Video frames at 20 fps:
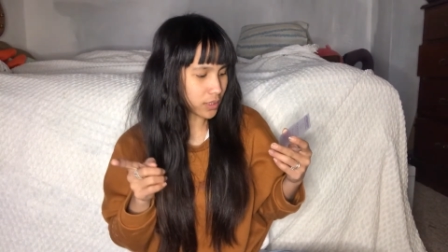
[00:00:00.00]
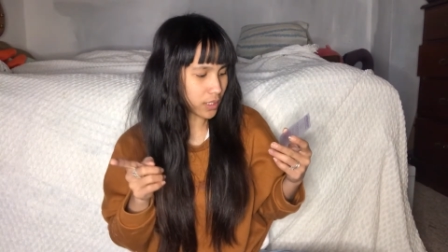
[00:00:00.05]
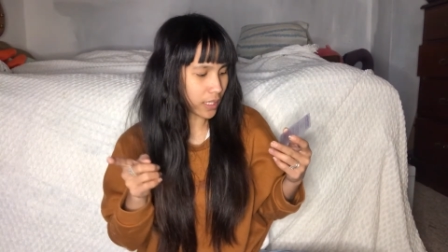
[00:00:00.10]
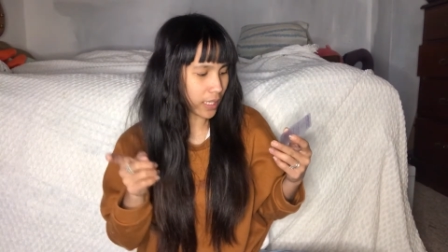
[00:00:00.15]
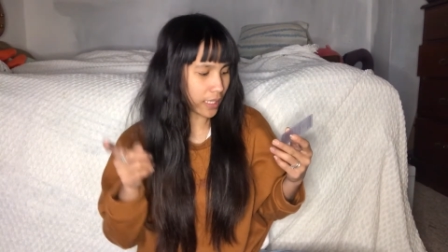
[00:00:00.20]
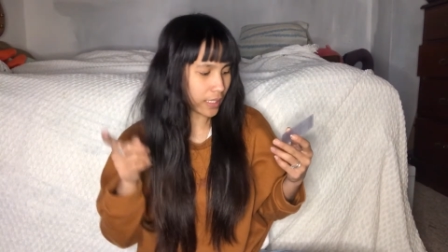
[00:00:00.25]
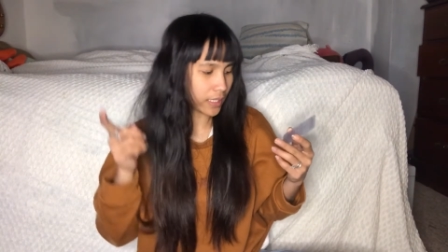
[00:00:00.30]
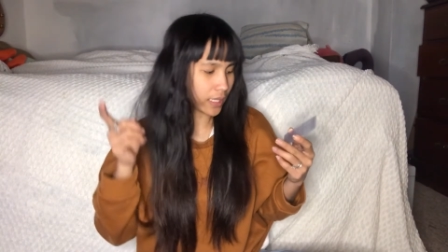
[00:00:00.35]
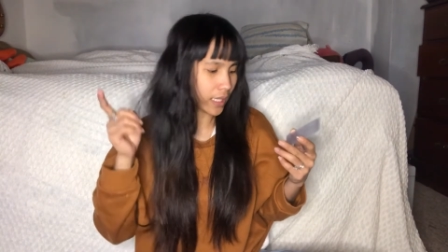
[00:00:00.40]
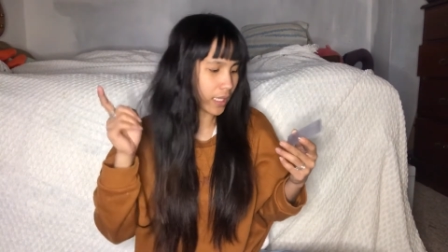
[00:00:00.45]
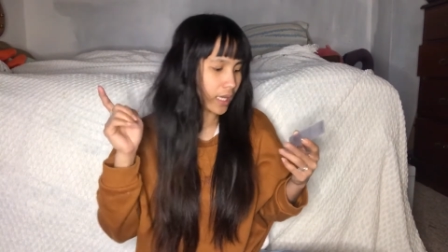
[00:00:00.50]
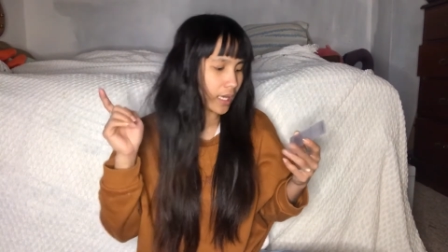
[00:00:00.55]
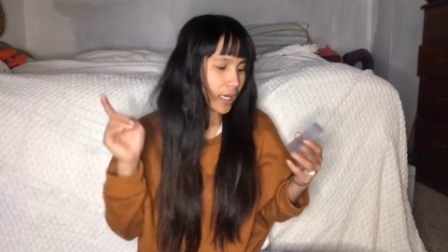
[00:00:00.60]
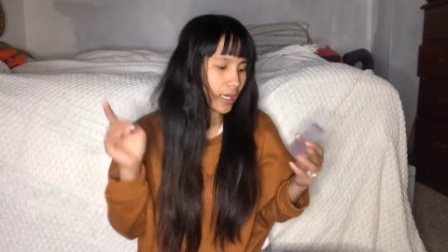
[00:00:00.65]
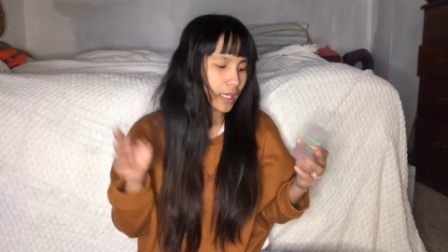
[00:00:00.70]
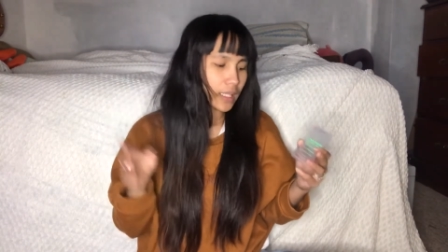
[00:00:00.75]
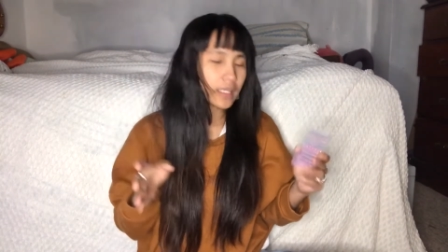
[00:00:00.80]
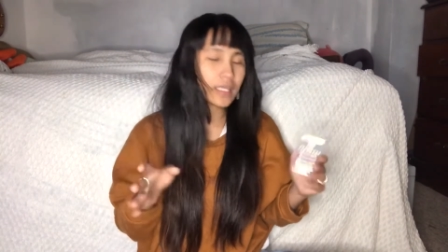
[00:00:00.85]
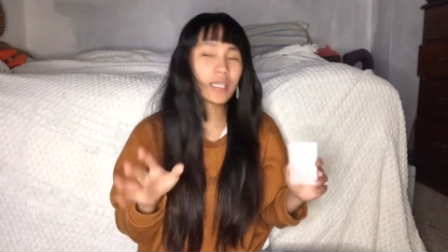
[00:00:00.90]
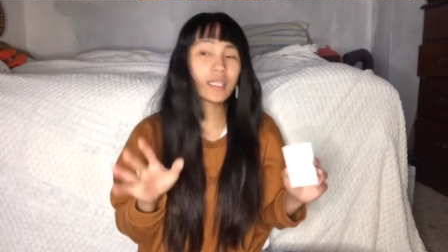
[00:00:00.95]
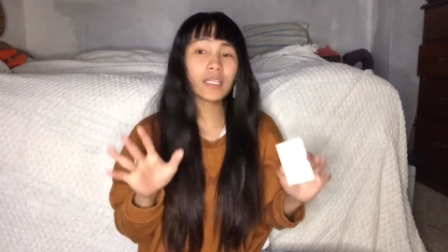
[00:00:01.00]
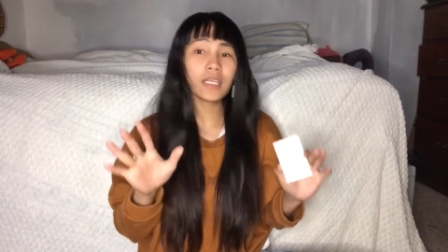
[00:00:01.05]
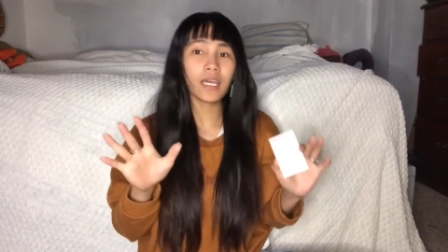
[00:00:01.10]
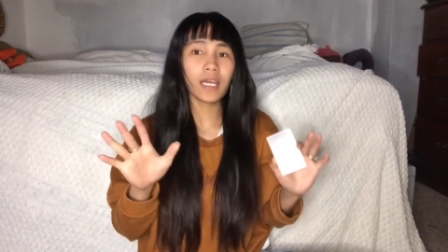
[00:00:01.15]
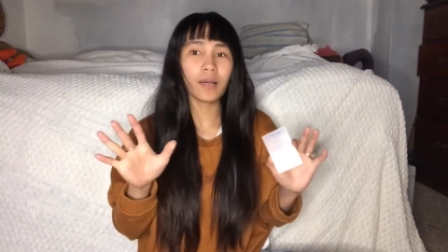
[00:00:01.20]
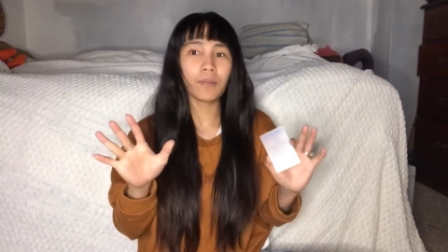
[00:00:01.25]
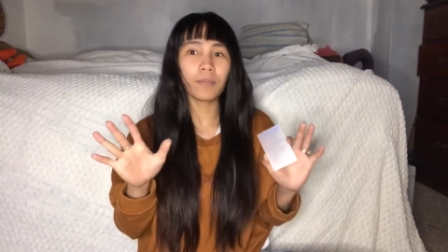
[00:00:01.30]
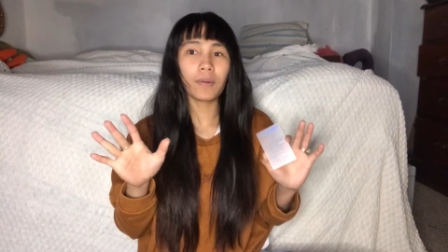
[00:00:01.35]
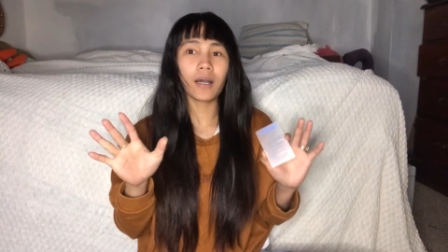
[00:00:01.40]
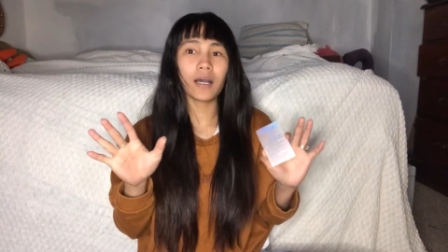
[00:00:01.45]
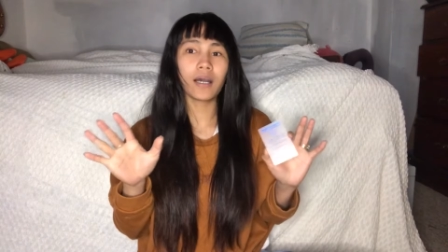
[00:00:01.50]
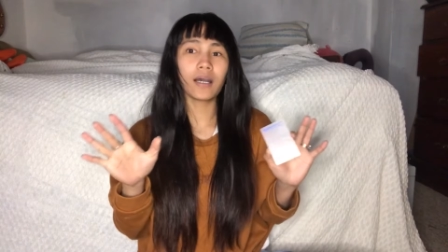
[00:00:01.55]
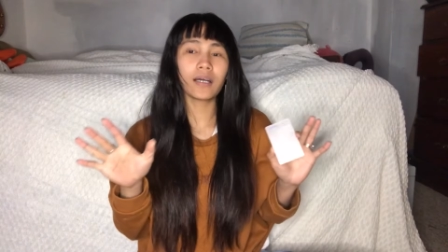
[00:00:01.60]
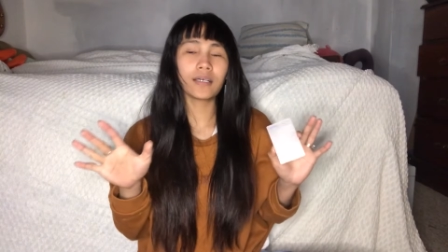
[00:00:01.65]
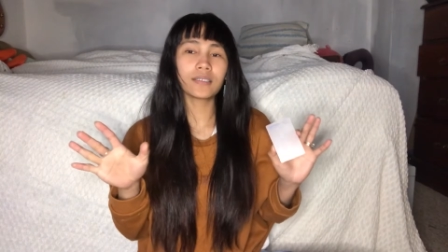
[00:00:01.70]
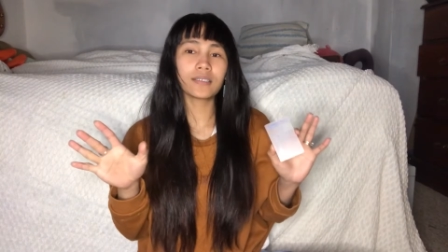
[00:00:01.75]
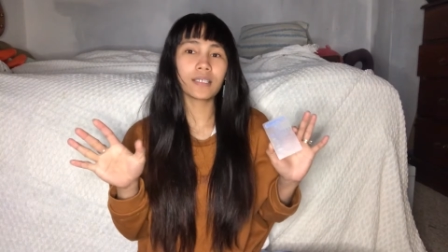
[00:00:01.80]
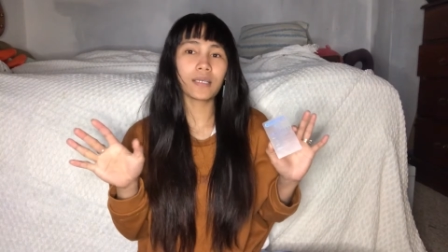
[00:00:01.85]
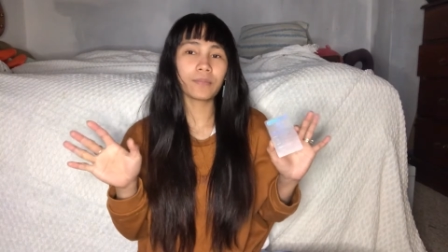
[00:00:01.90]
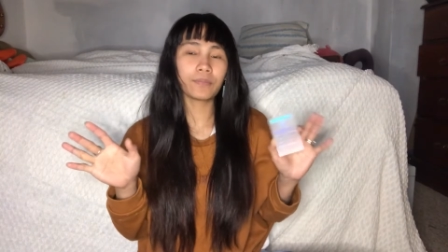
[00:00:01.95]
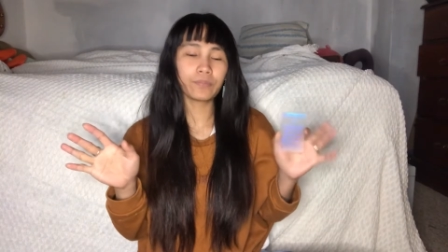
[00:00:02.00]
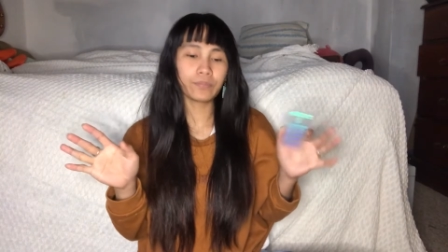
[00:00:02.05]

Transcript: like that. And then they have some